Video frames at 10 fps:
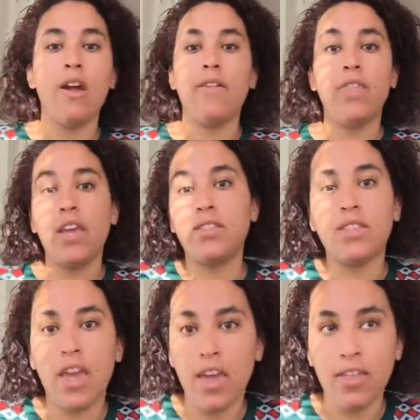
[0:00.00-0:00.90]
they
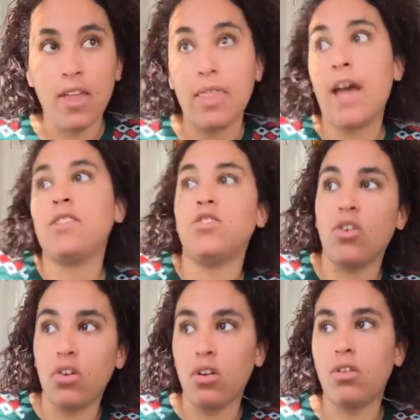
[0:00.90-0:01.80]
say that that's
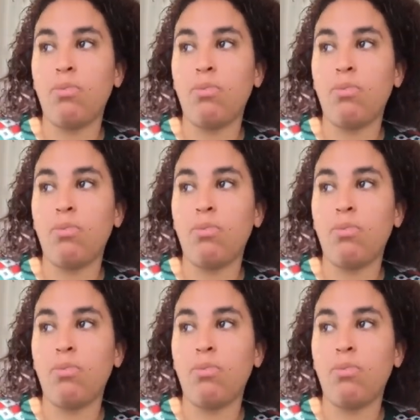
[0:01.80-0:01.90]
good.